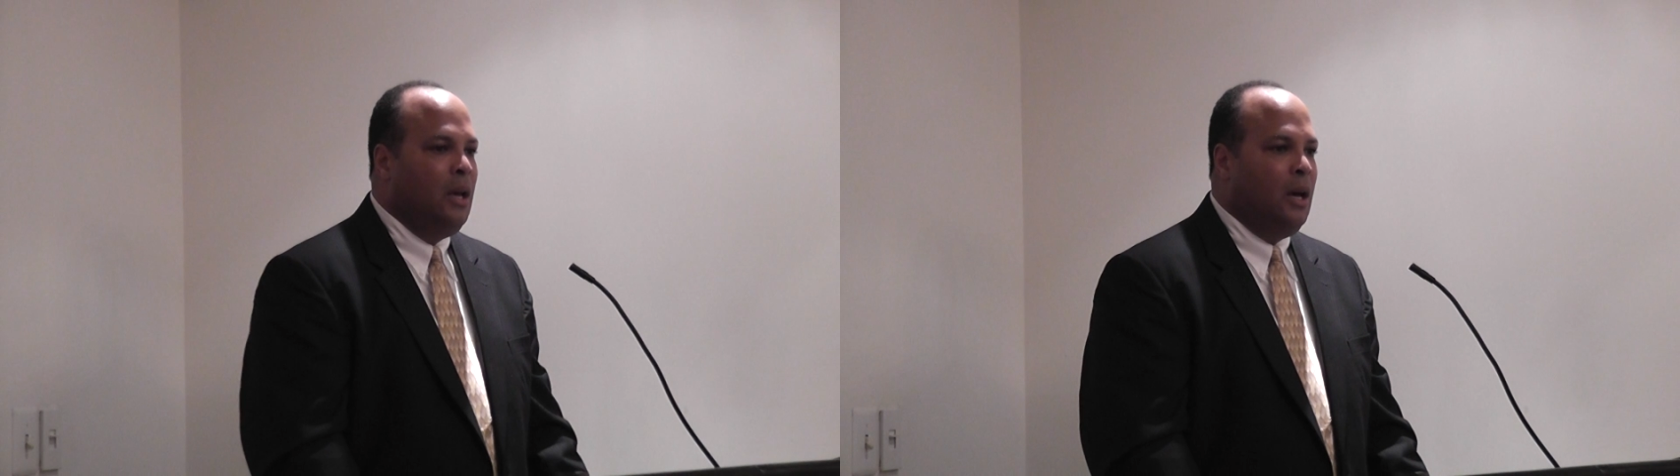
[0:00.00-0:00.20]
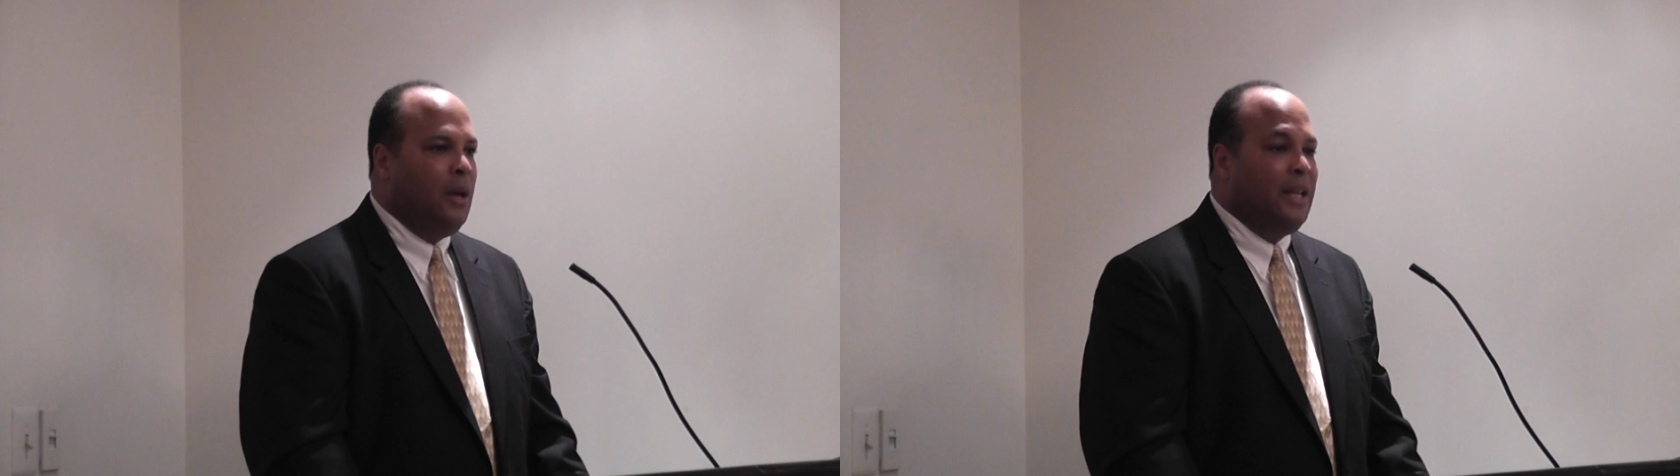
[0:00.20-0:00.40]

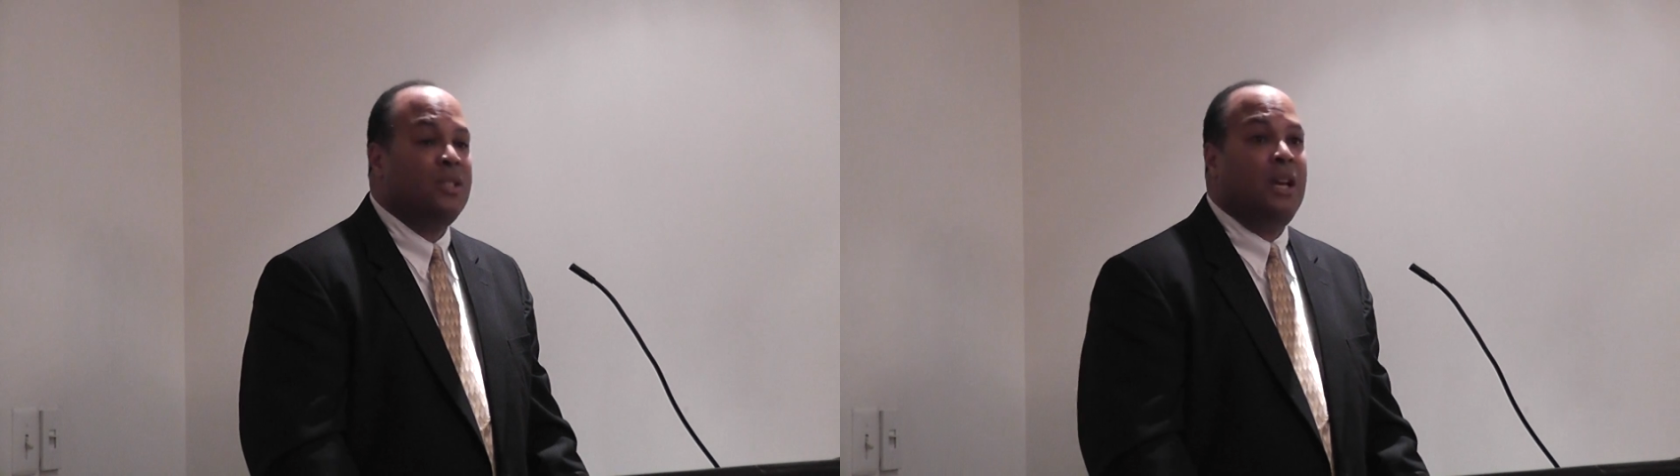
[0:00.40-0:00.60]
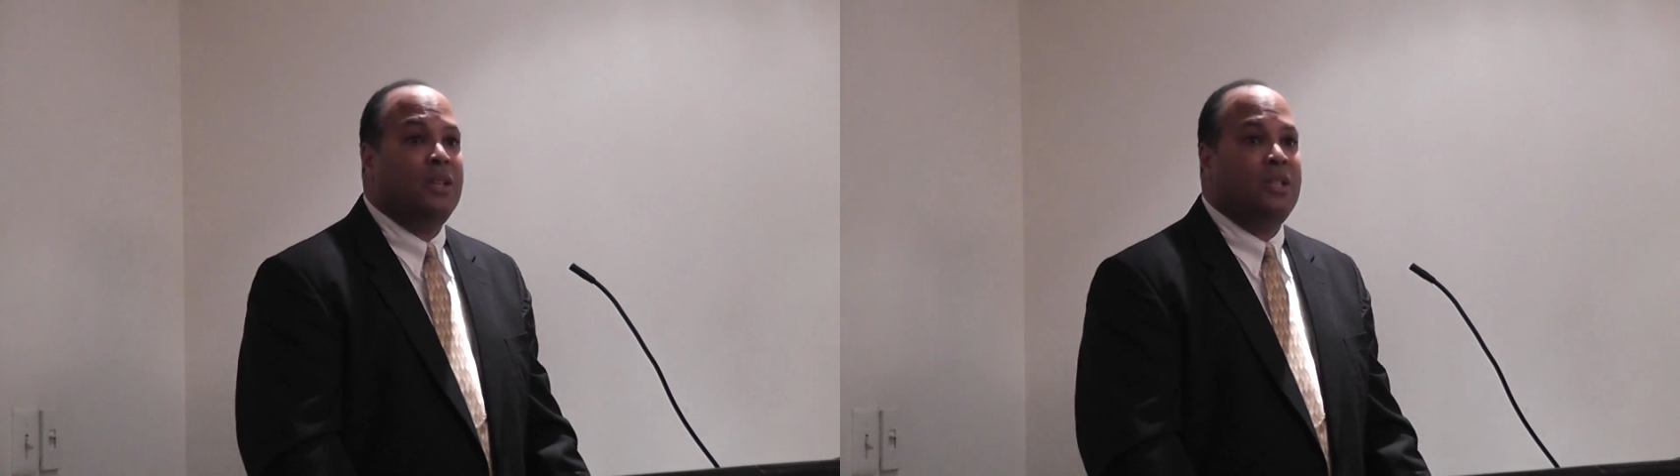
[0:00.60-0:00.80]

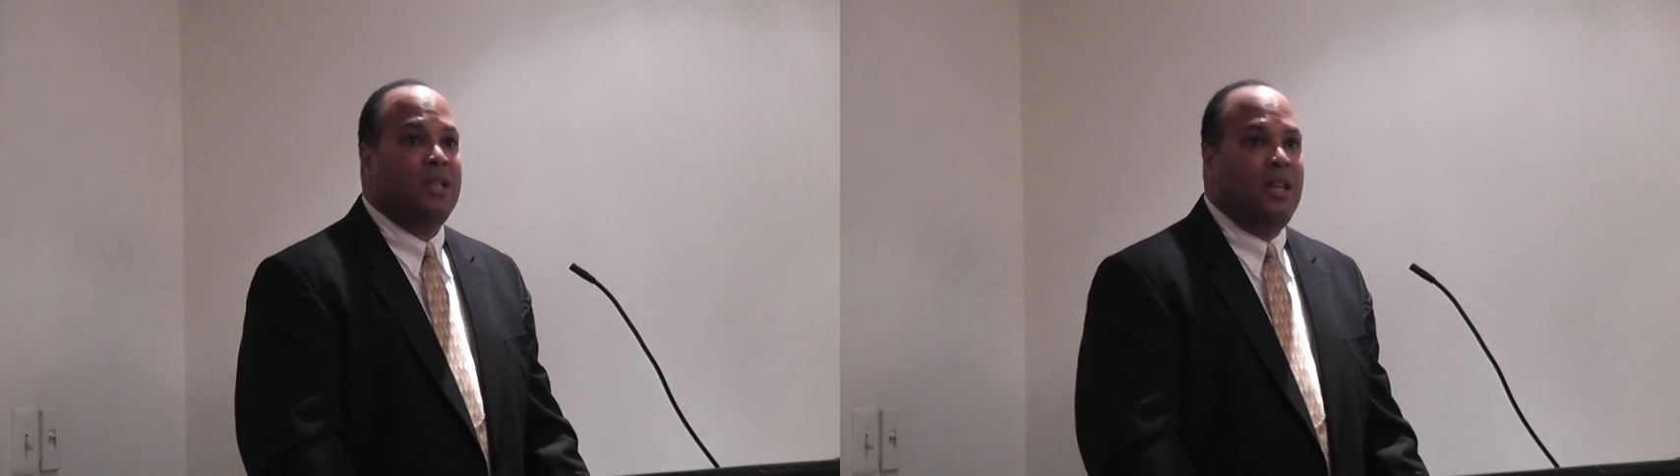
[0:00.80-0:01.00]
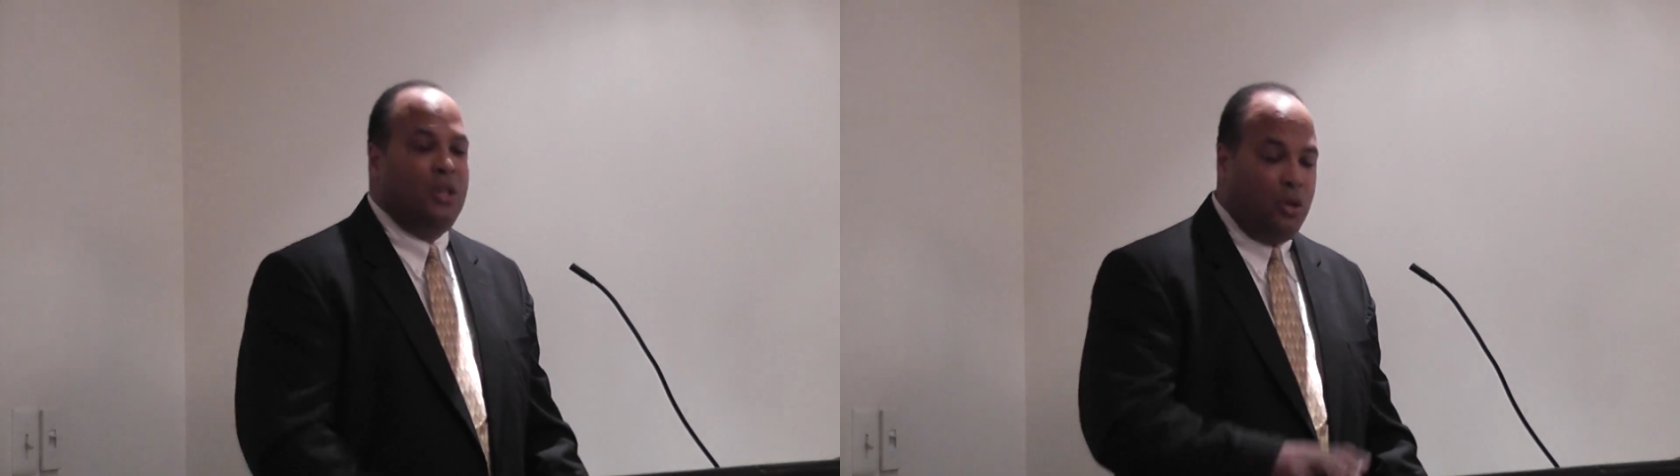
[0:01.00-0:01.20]
That's not to
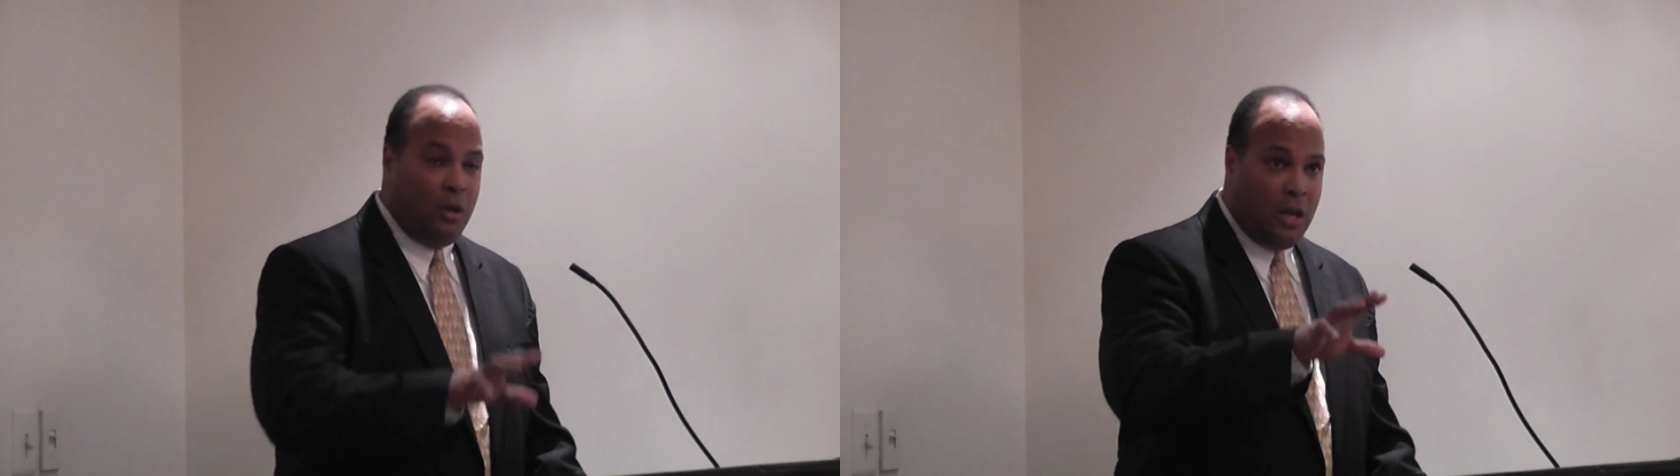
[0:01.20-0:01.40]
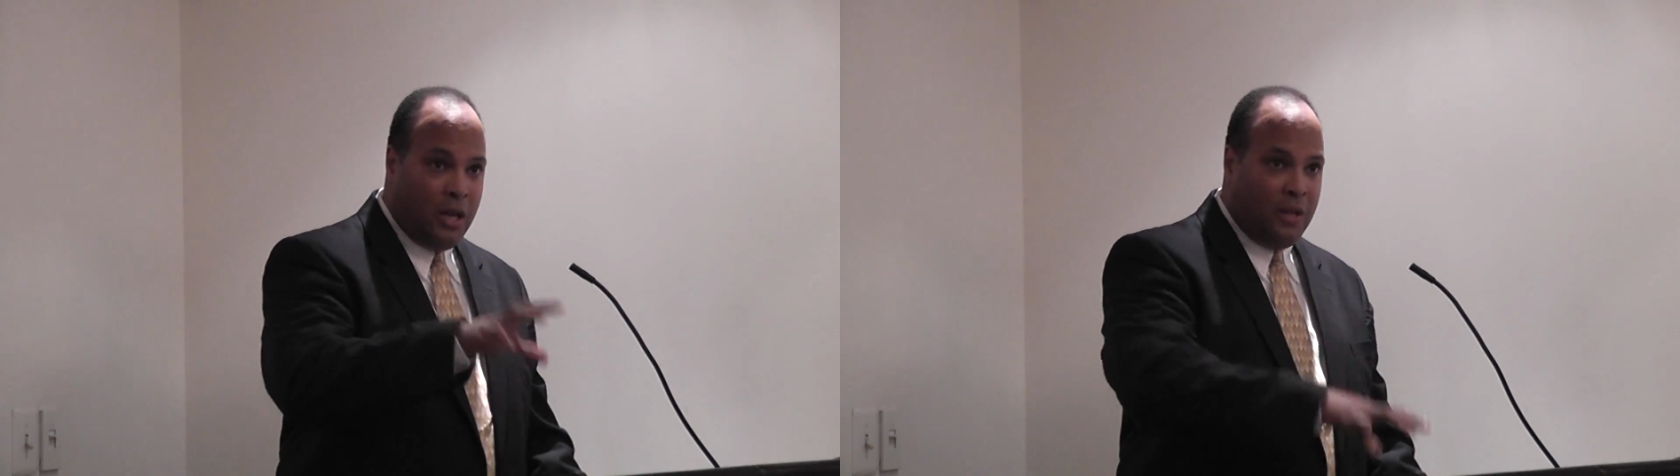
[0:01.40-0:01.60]
say that you're not